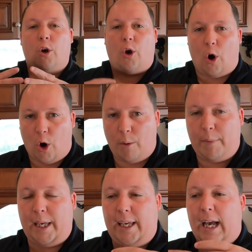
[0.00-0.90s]
Call
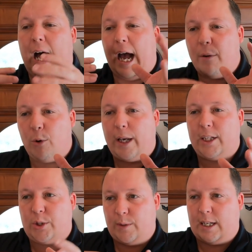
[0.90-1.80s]
me. I will
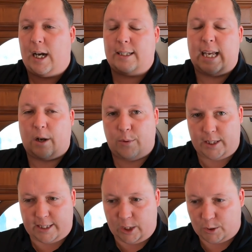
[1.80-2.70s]
get you in contact with
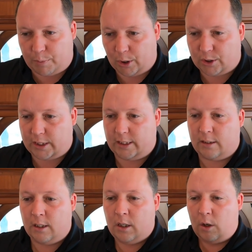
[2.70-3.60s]
a salesperson
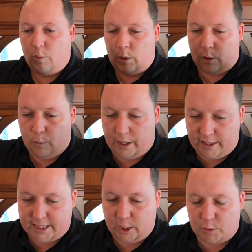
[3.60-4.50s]
with
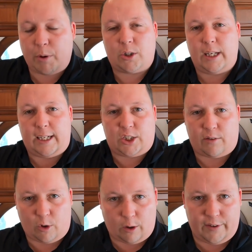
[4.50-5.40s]
a salesperson at
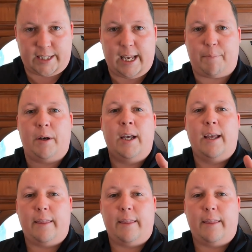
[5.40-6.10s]
General RV Tampa.